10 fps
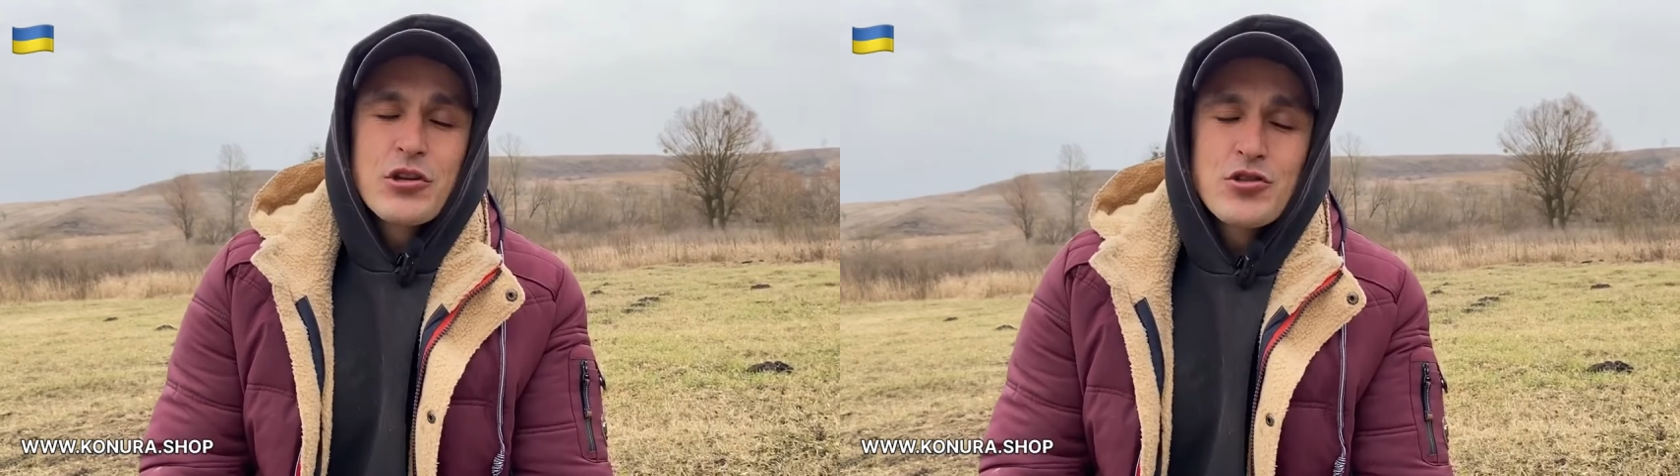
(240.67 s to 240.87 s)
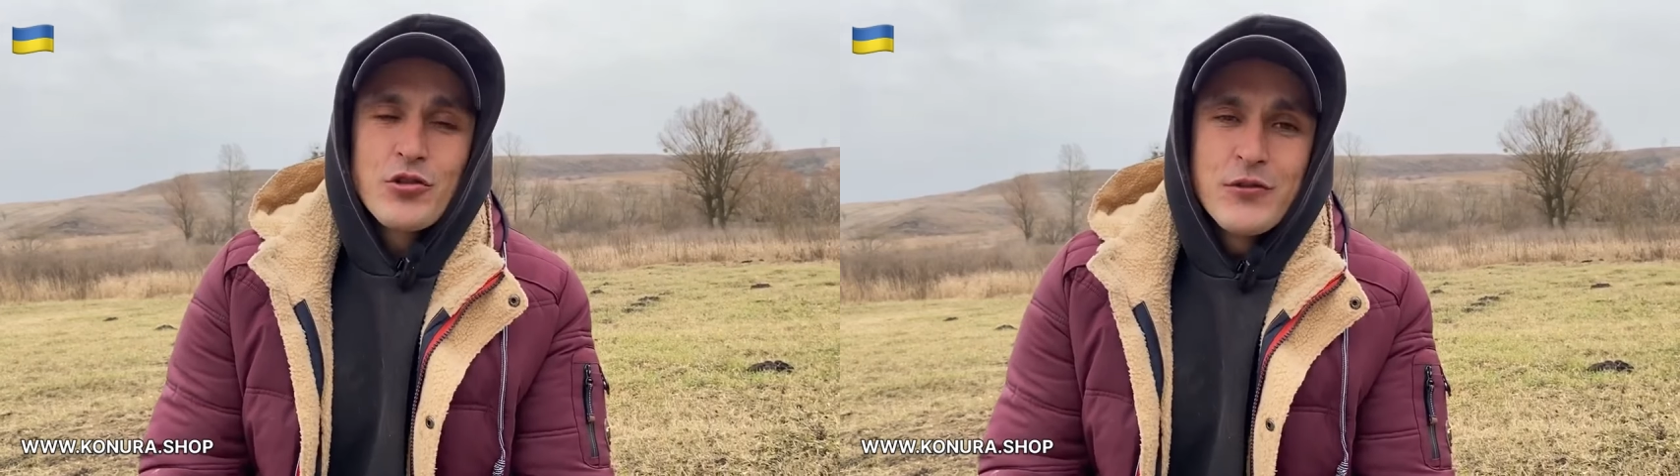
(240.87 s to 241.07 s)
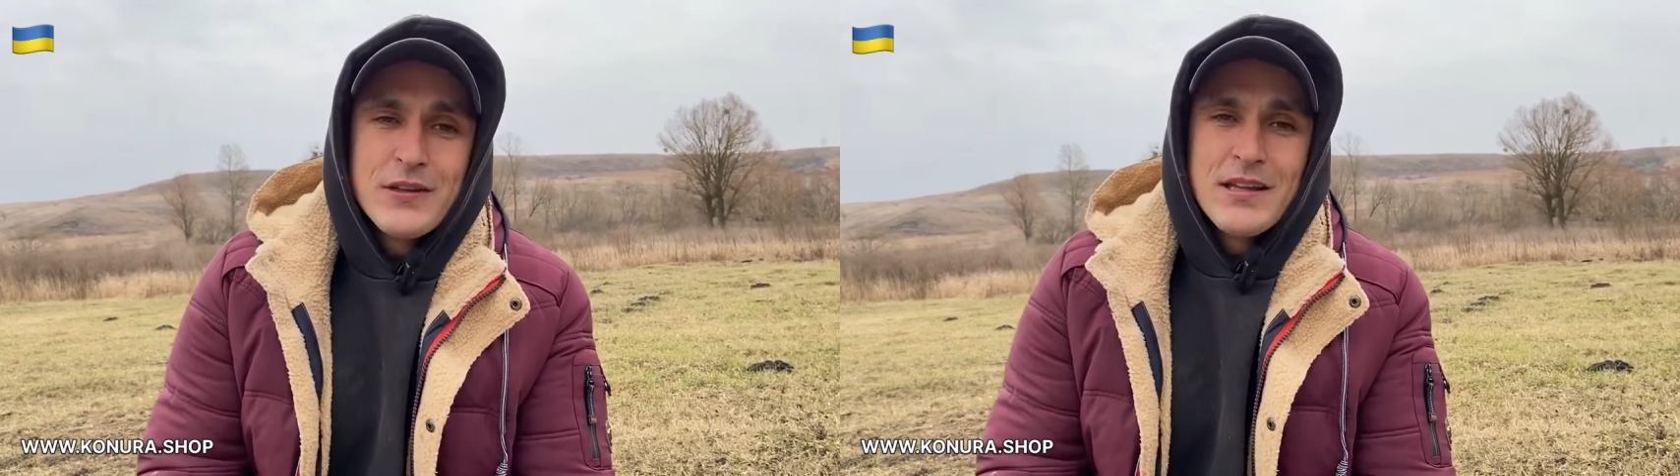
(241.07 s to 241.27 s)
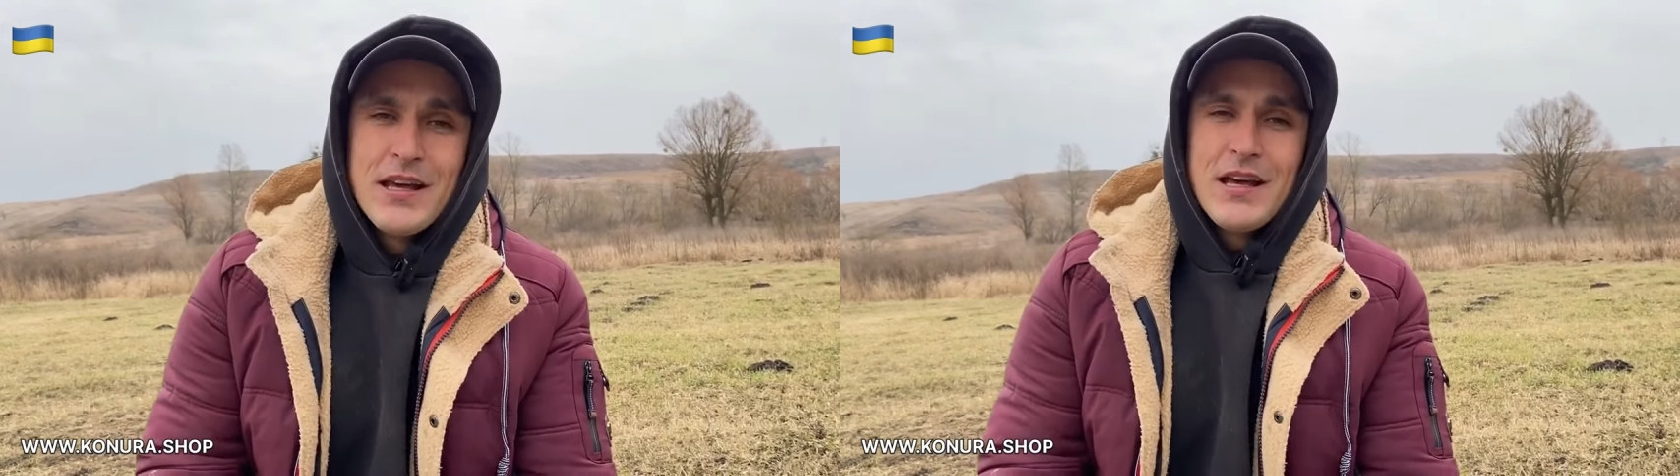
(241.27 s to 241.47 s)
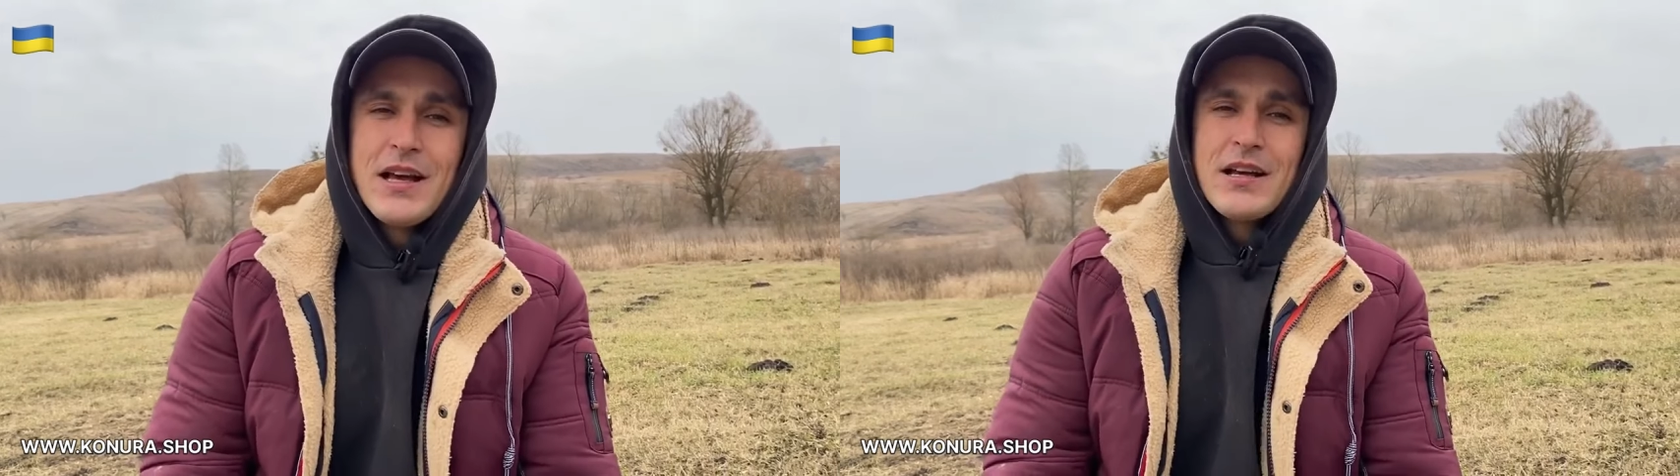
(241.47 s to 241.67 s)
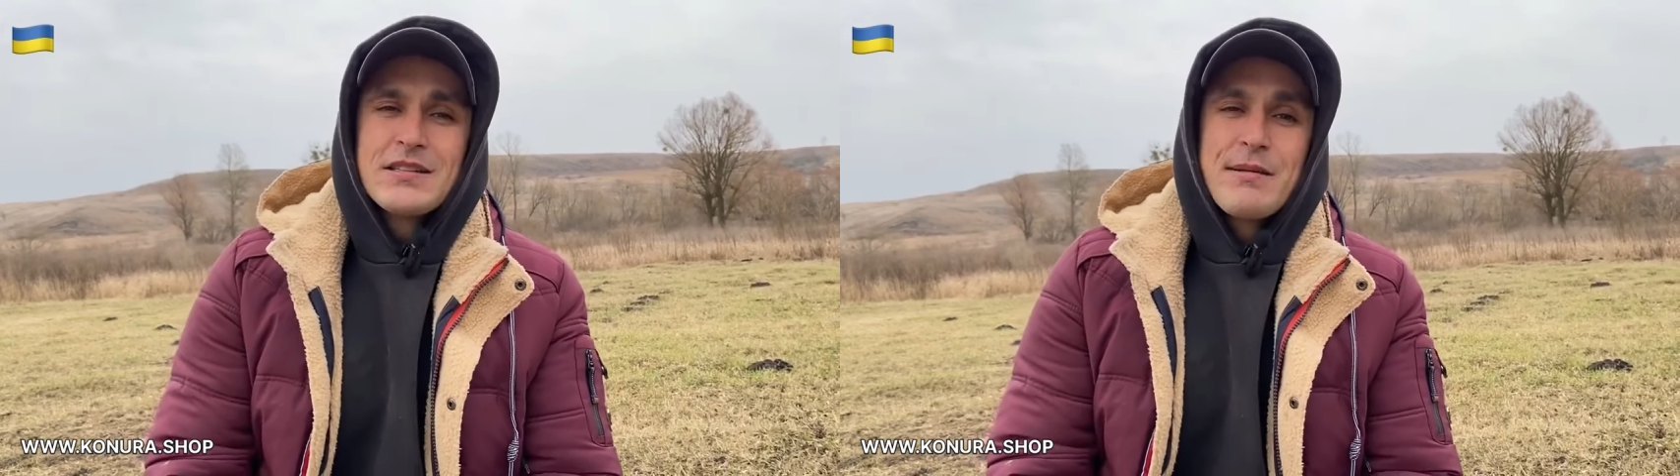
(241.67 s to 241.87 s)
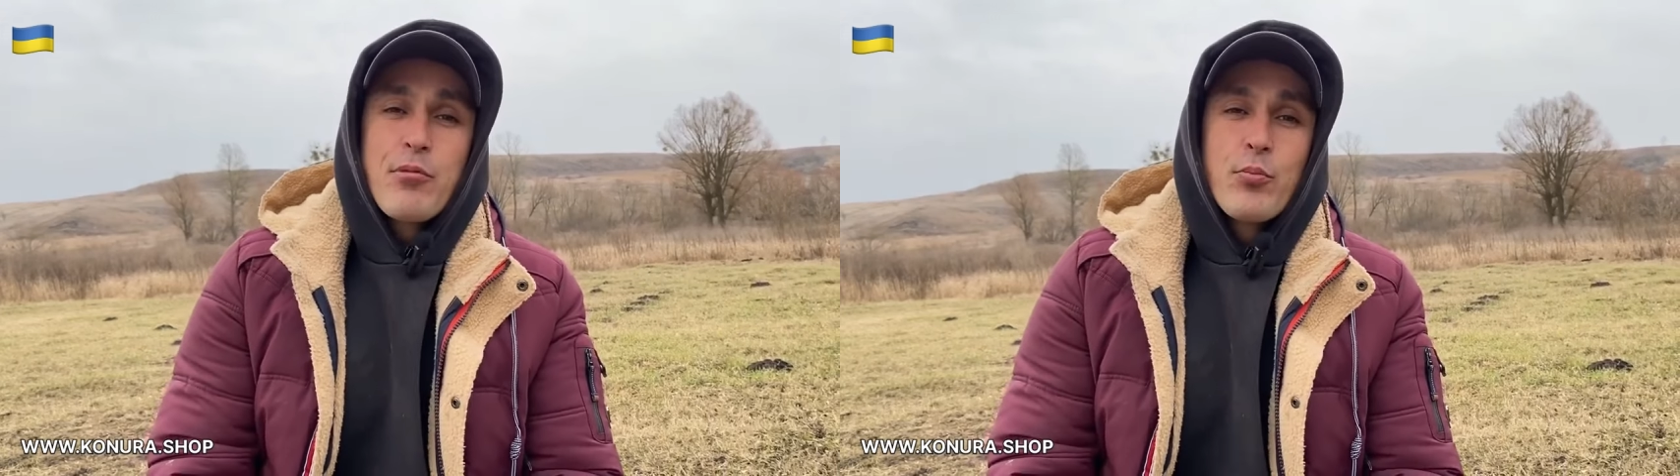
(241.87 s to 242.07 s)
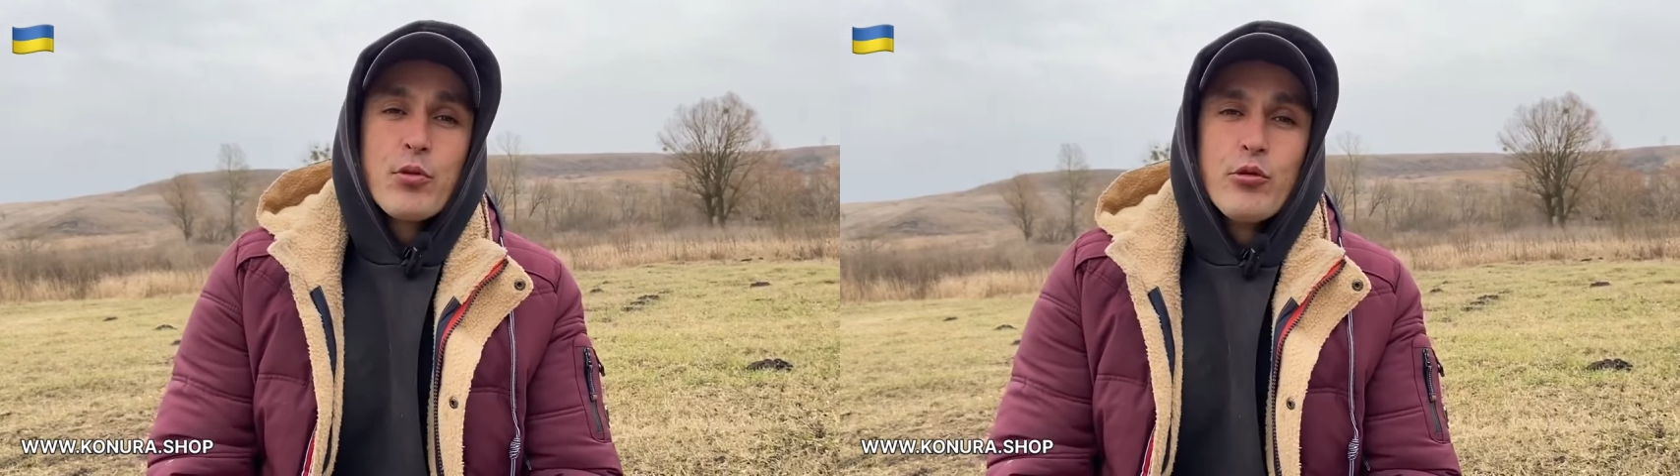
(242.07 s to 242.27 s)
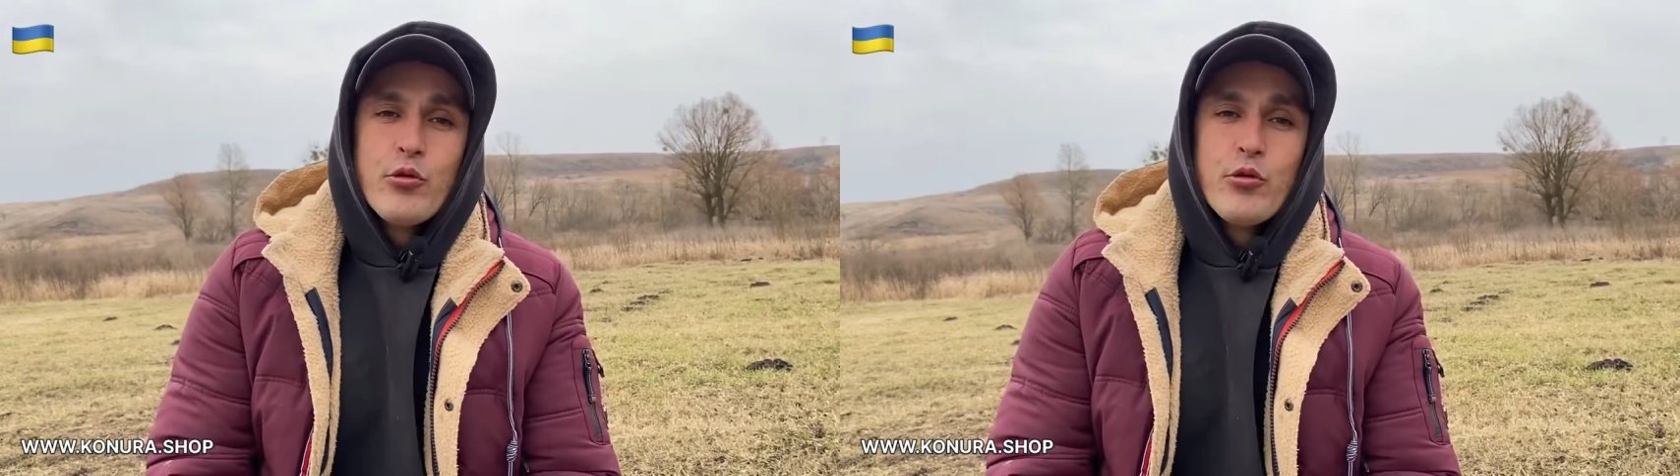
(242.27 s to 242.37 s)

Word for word: especially if he